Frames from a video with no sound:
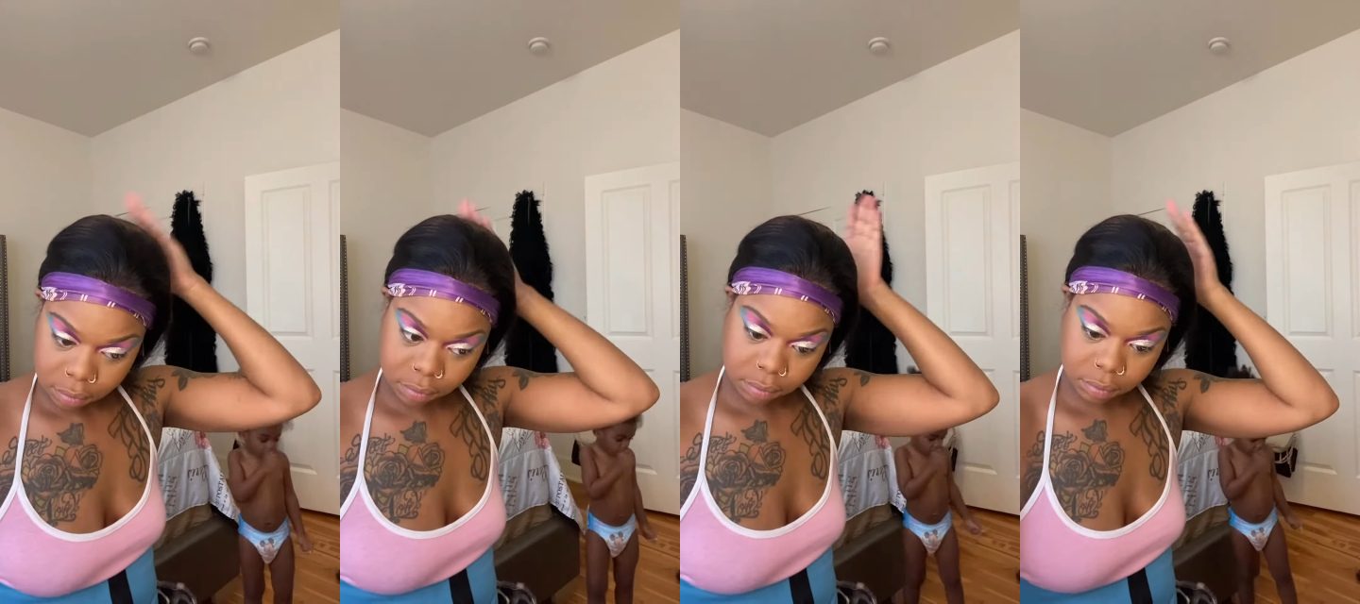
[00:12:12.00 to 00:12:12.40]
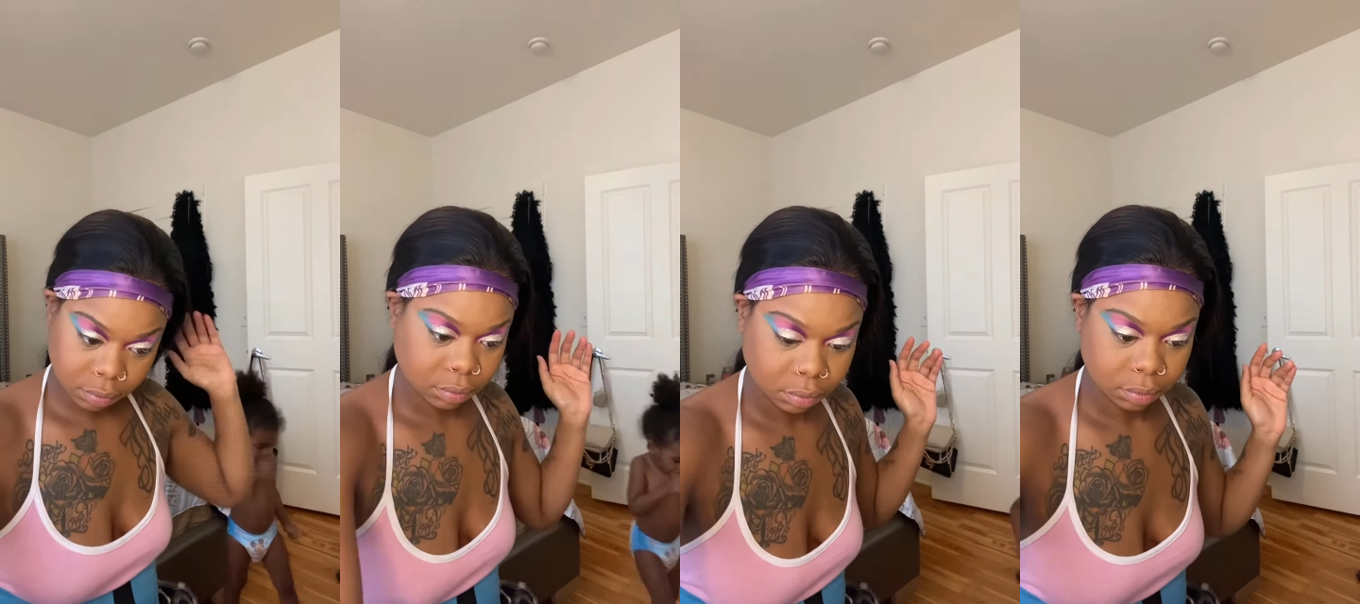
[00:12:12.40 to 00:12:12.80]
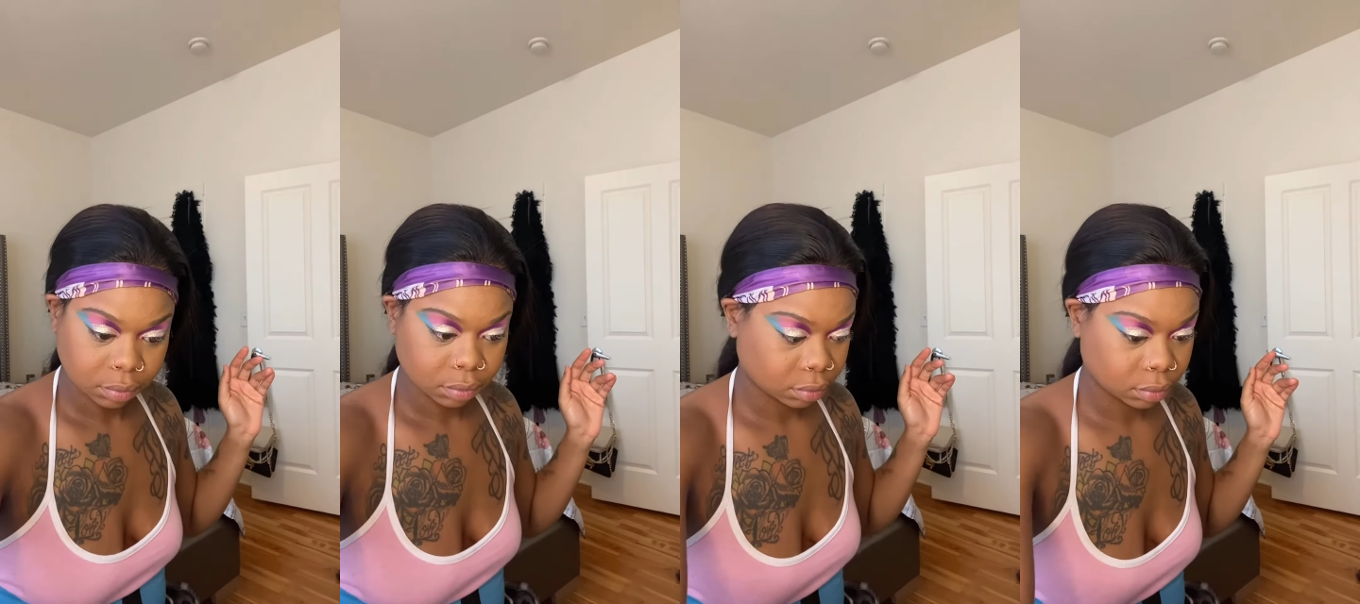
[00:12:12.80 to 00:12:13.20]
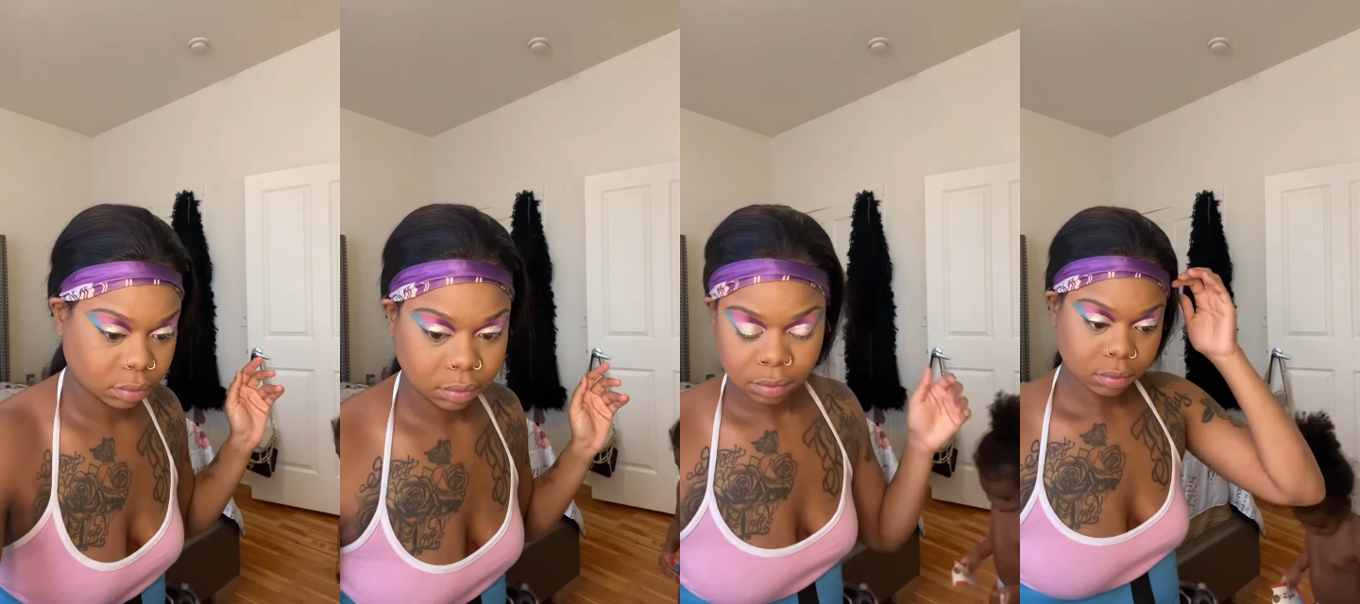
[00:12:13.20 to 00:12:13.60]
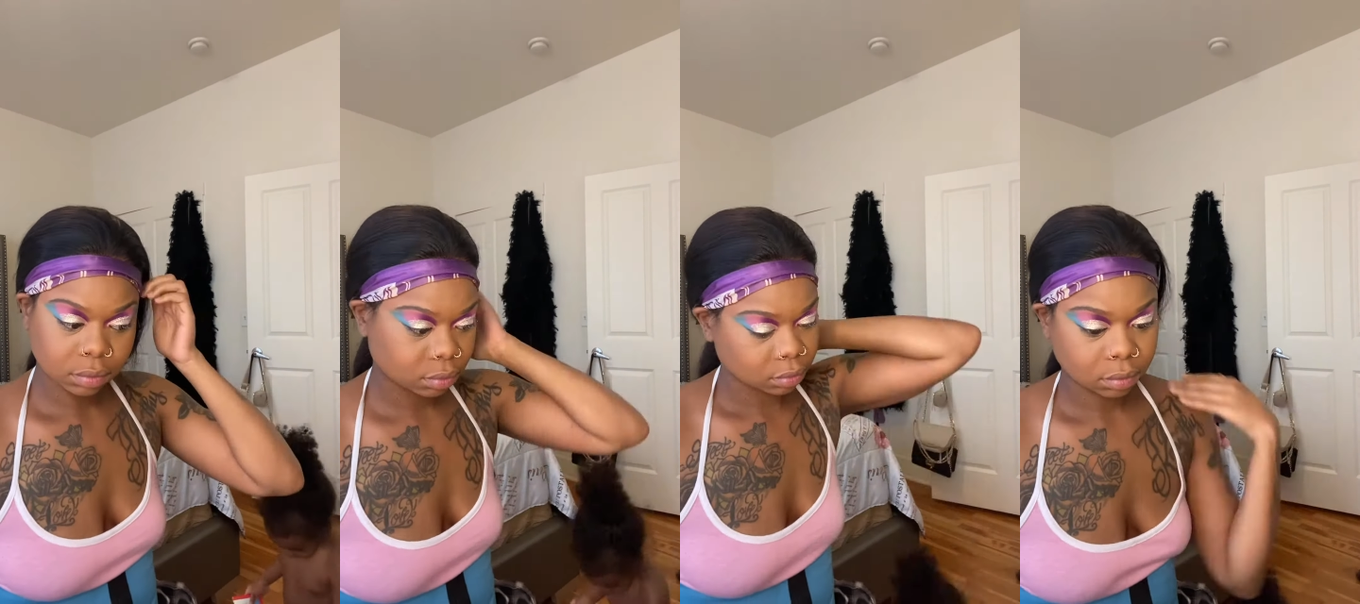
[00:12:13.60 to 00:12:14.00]
is what I am
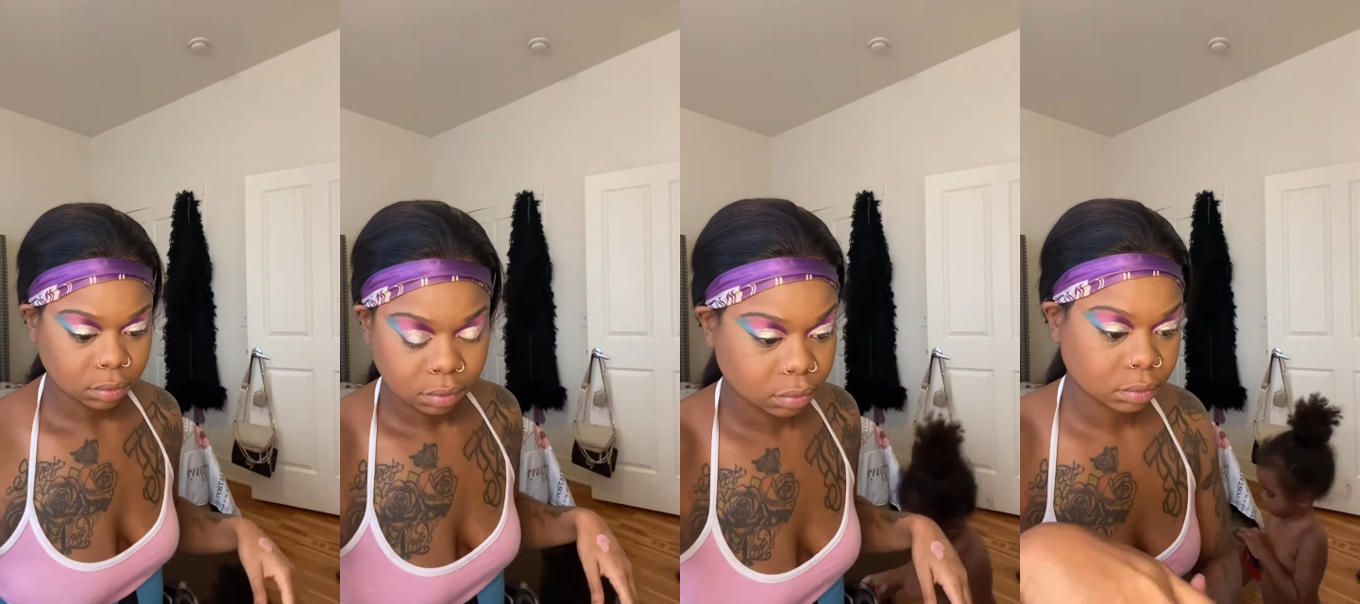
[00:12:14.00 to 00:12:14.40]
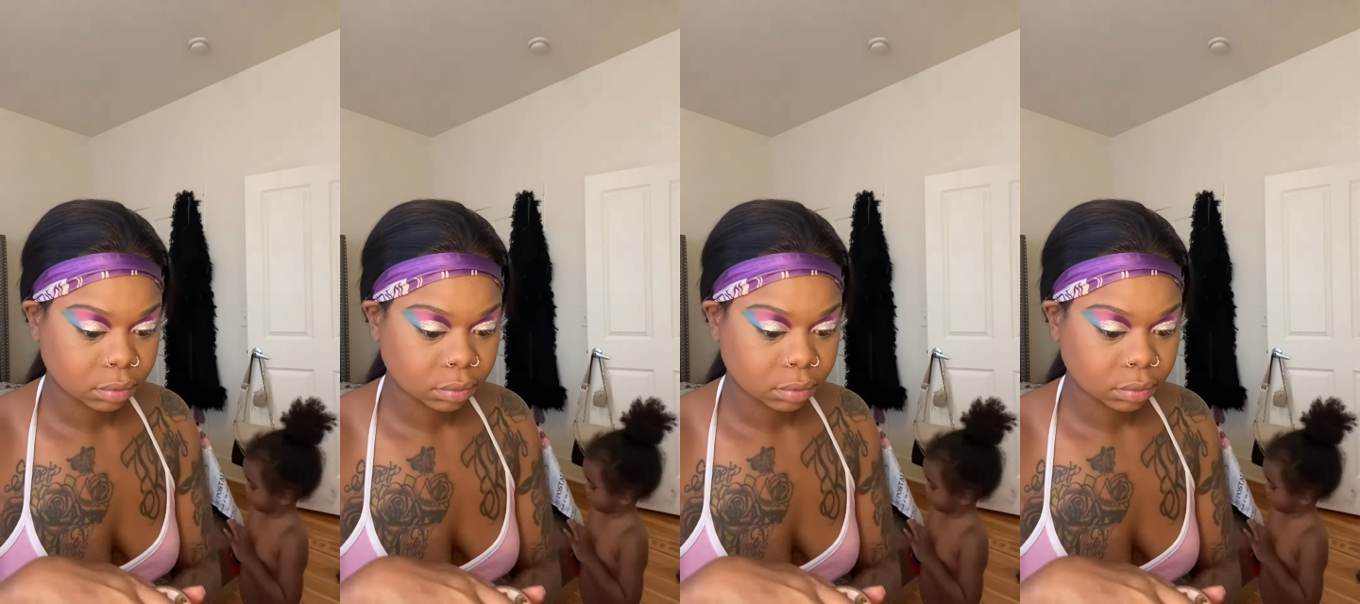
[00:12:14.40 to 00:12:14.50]
doing.